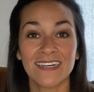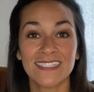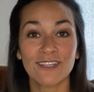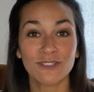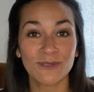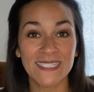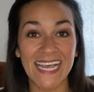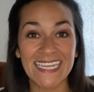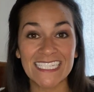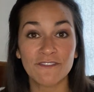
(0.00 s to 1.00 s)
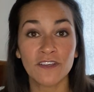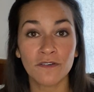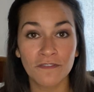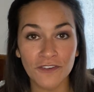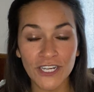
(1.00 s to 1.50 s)
social sites, feel
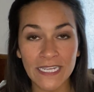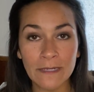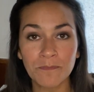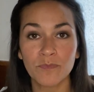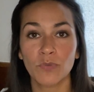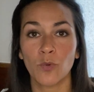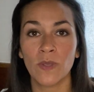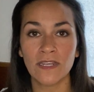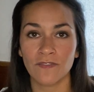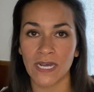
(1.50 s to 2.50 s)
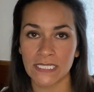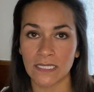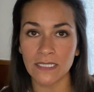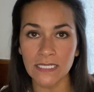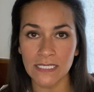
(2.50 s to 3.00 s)
free, but we advise
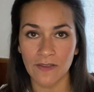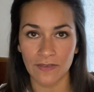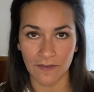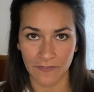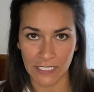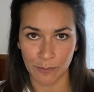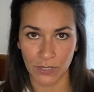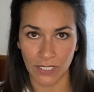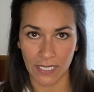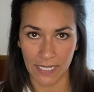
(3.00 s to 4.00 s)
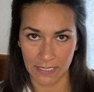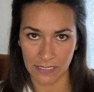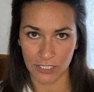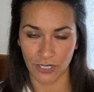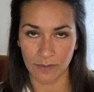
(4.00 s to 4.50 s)
at least having a Facebook and
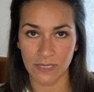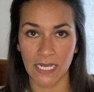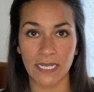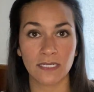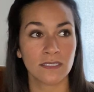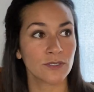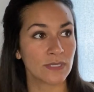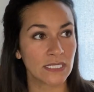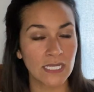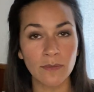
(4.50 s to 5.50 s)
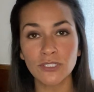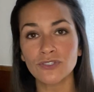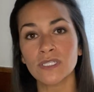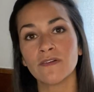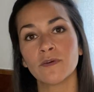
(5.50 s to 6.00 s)
Instagram site. So establish
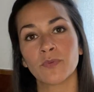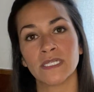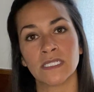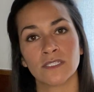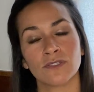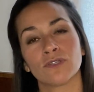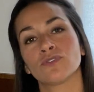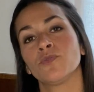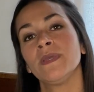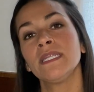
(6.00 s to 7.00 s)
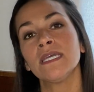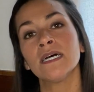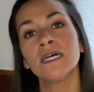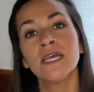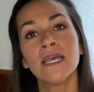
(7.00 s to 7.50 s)
yourself a presence on social
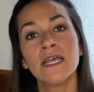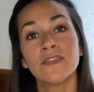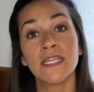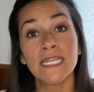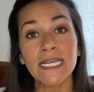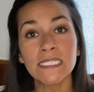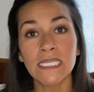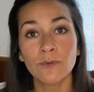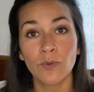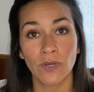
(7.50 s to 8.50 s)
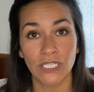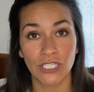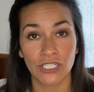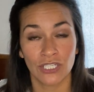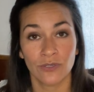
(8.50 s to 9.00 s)
media. The next thing we want you
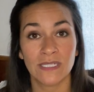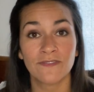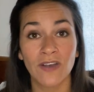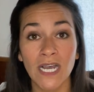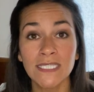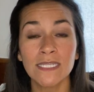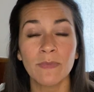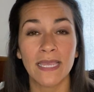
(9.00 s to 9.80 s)
to do is find some